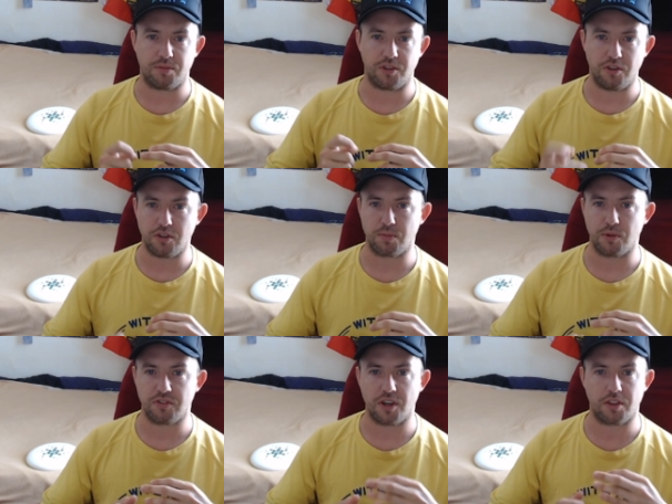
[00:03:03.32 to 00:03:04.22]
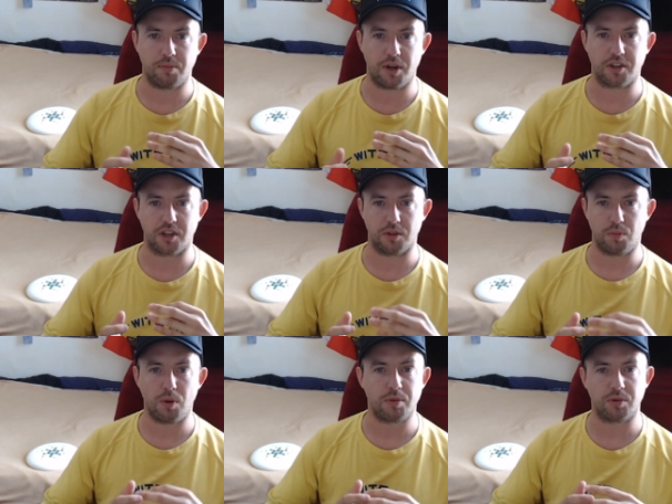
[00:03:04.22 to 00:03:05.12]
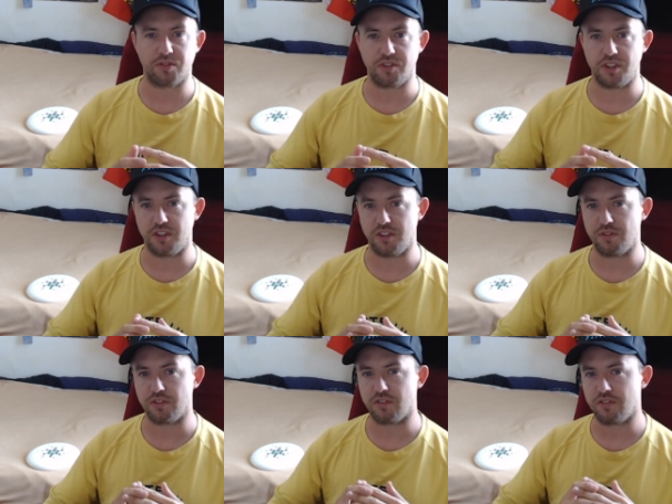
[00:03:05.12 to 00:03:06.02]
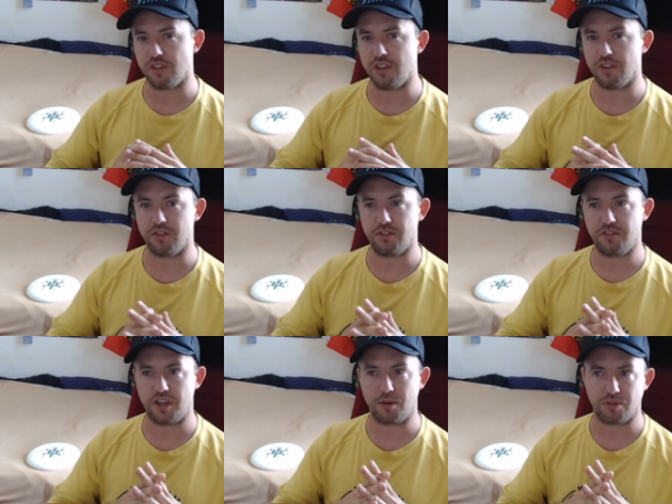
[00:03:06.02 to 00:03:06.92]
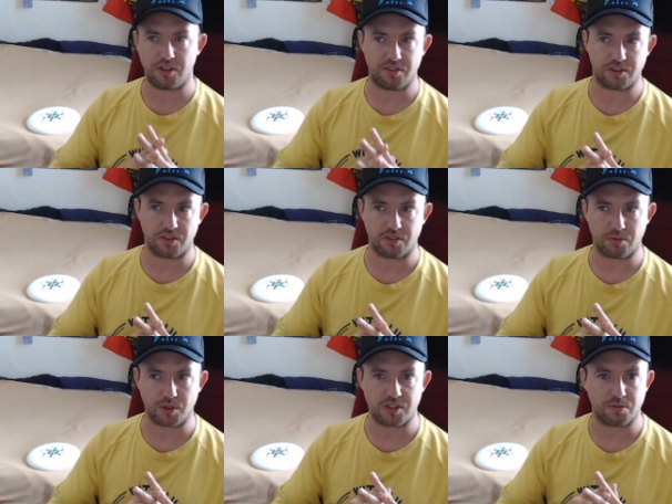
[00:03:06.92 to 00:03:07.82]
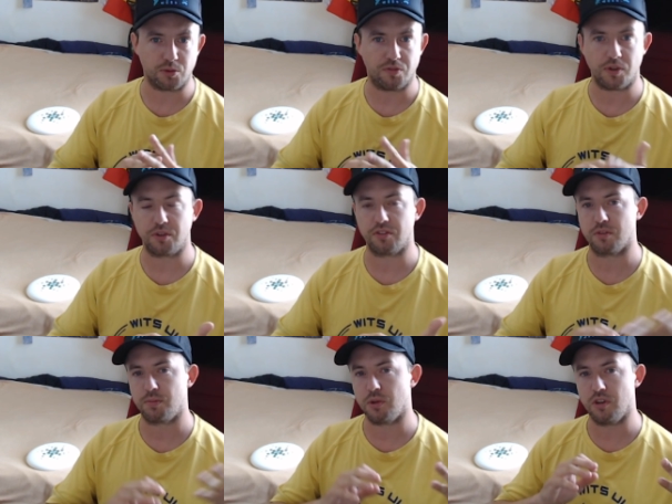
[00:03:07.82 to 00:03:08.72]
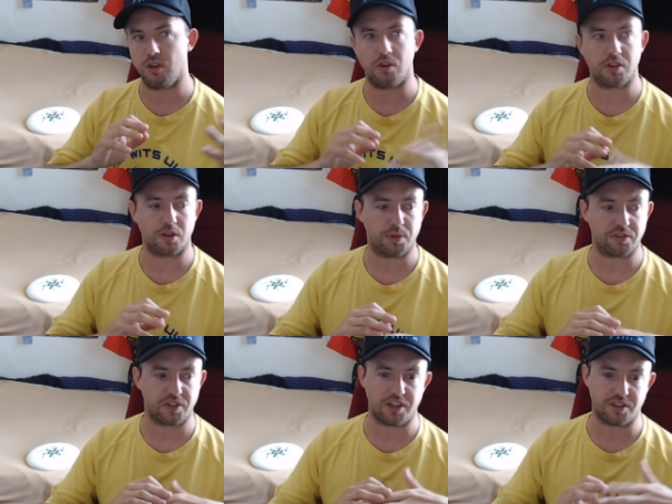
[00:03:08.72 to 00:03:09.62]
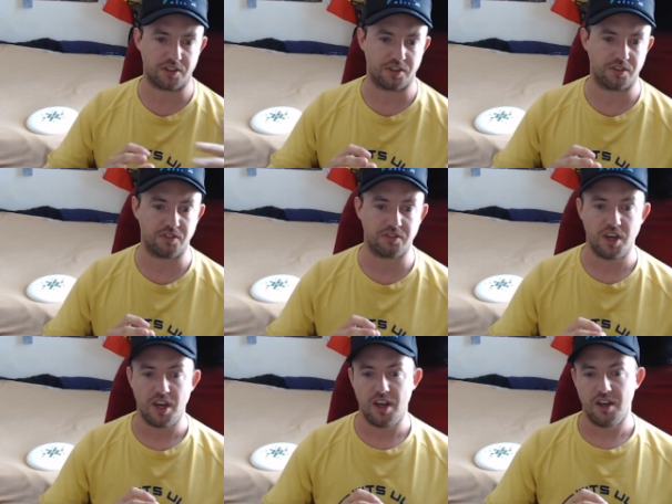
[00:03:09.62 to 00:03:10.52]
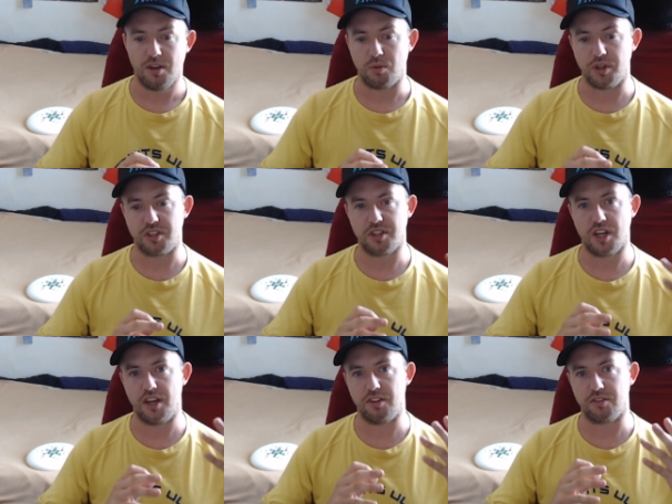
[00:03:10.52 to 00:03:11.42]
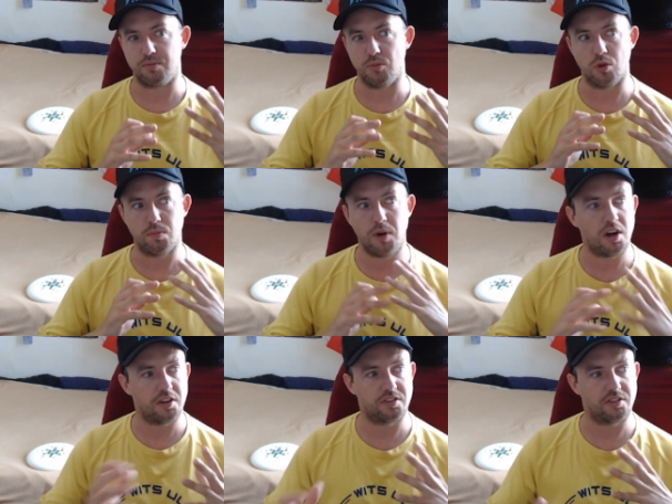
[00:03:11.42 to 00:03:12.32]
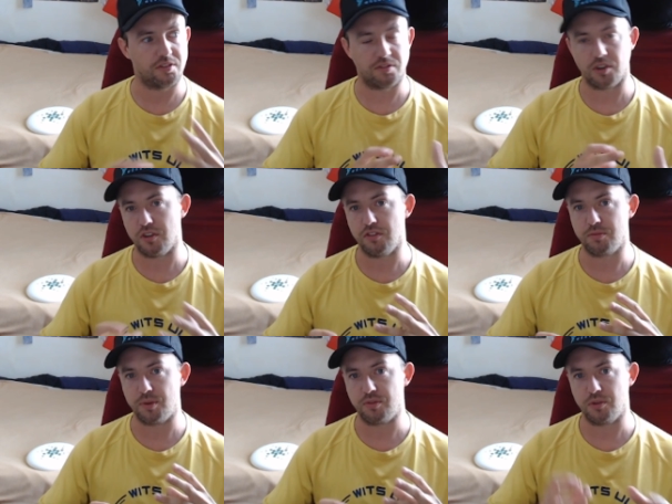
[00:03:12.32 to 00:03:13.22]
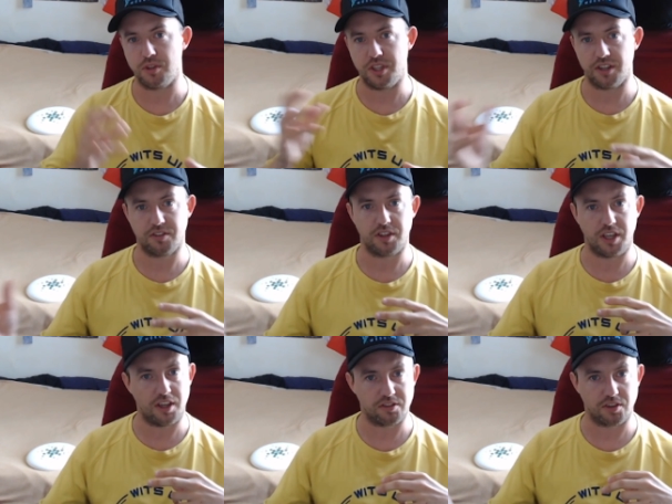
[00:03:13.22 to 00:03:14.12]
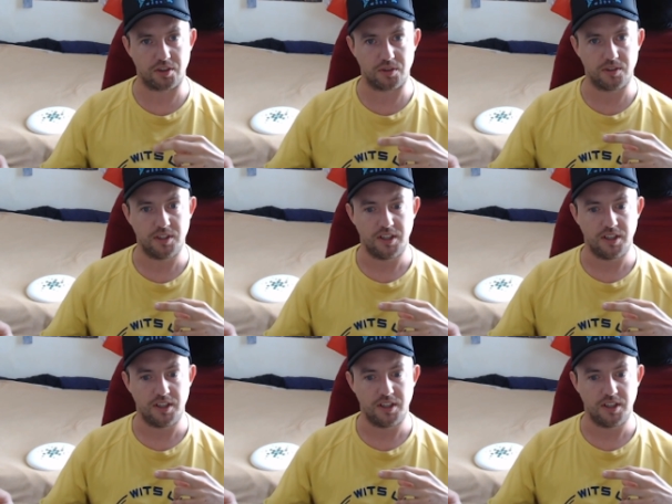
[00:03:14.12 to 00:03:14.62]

in Europe or South America, we probably would have seen a different style take precedence, which is more focused upon longer possessions, which has more passes involved before you get to the end zone.